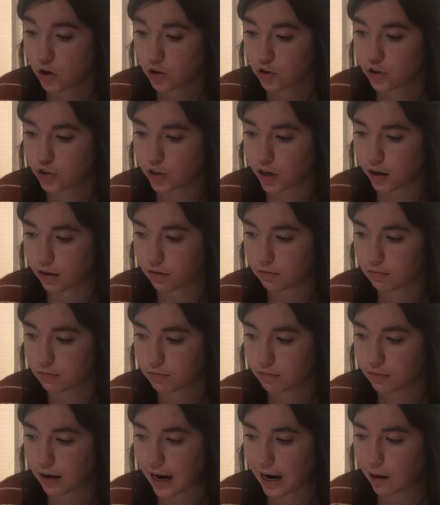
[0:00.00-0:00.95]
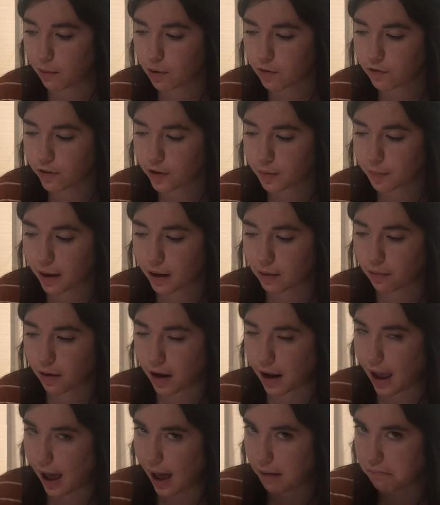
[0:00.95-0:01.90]
So, how are we feeling about
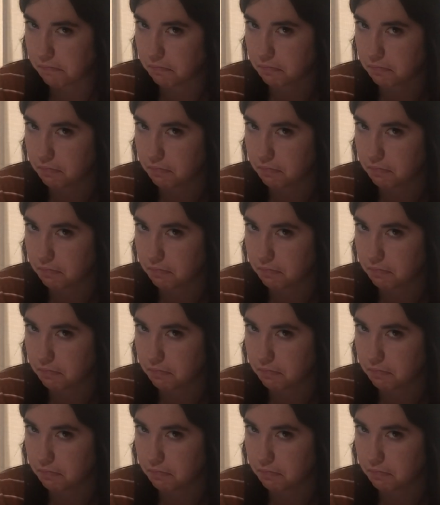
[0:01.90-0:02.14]
Rahab?